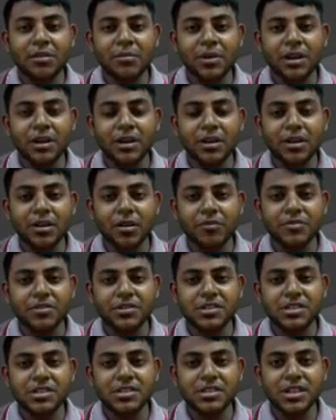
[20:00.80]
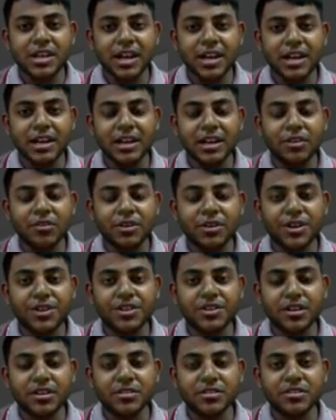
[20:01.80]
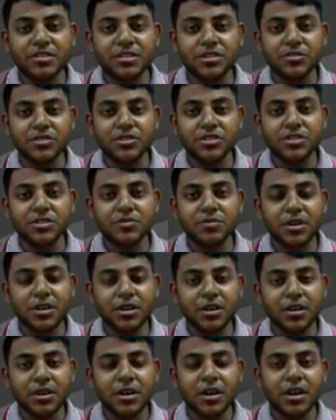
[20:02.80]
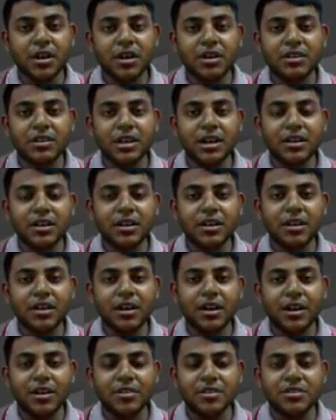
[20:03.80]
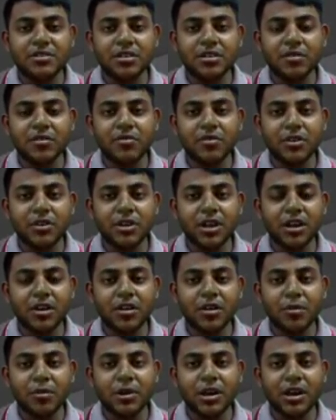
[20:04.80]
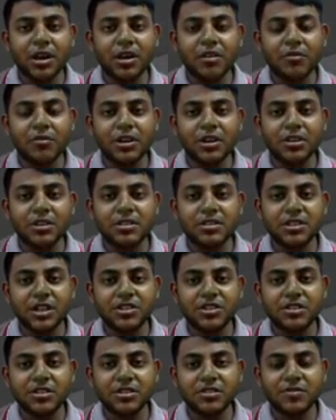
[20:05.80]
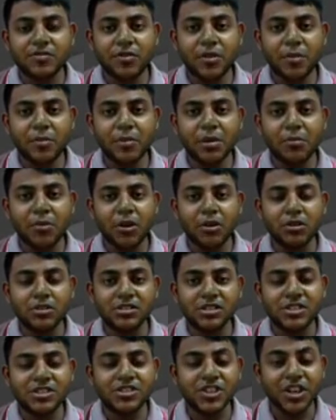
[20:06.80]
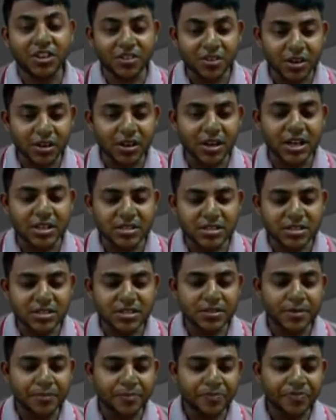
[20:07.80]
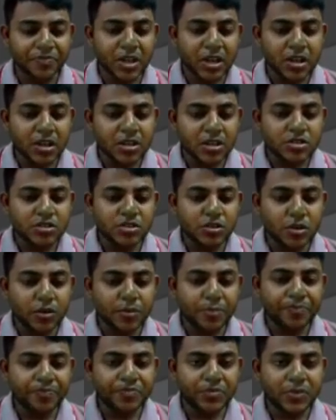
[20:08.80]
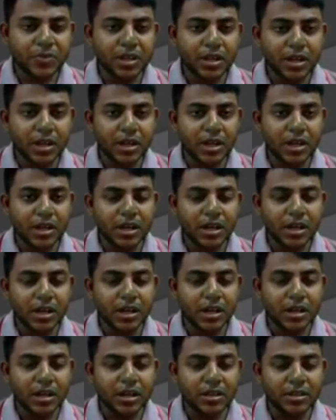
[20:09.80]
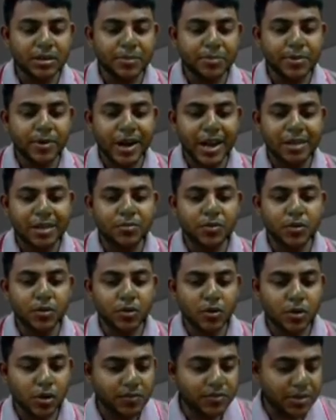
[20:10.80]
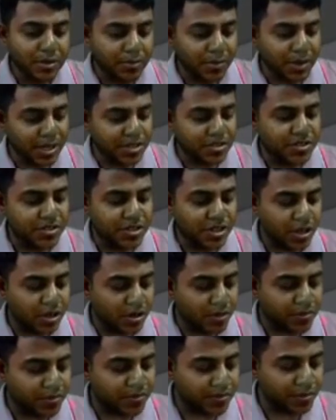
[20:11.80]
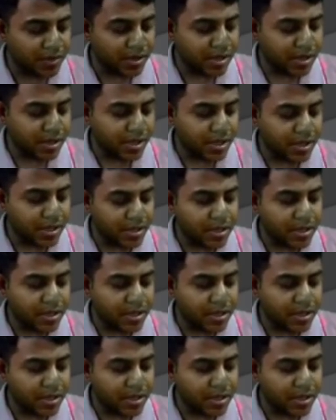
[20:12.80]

in government offices and educational institutions were then reserved for the economically weaker sections from amongst the general castes. So the prime role of the Ministry of